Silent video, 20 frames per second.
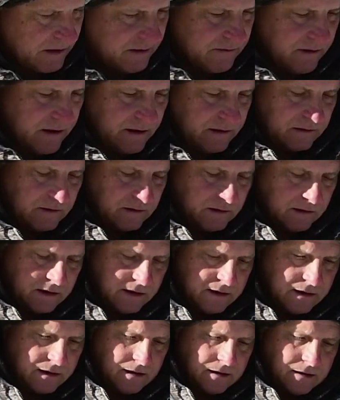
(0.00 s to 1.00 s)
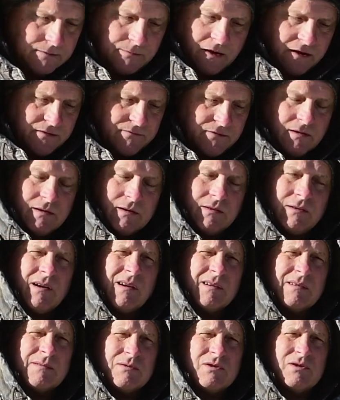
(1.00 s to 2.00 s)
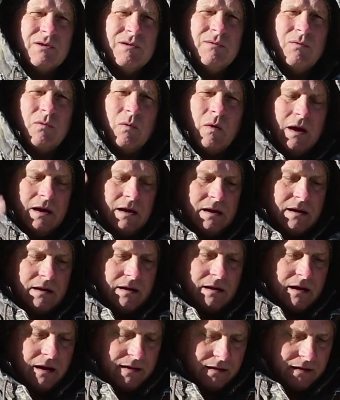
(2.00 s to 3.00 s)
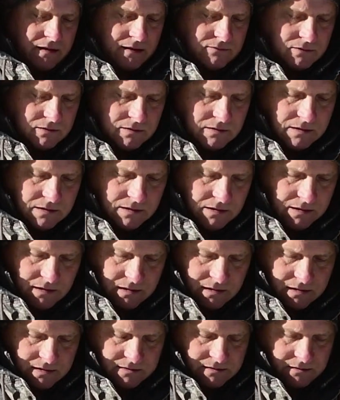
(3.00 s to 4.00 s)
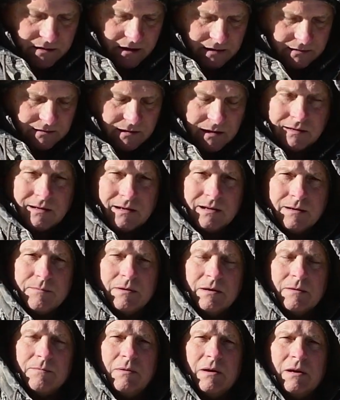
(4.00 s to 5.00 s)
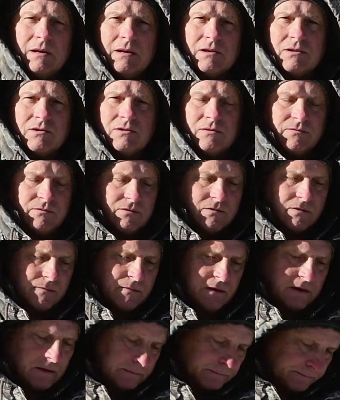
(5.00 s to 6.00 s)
vessel. I very seldom shoot way at eye level, so that's not going to be a big issue for me.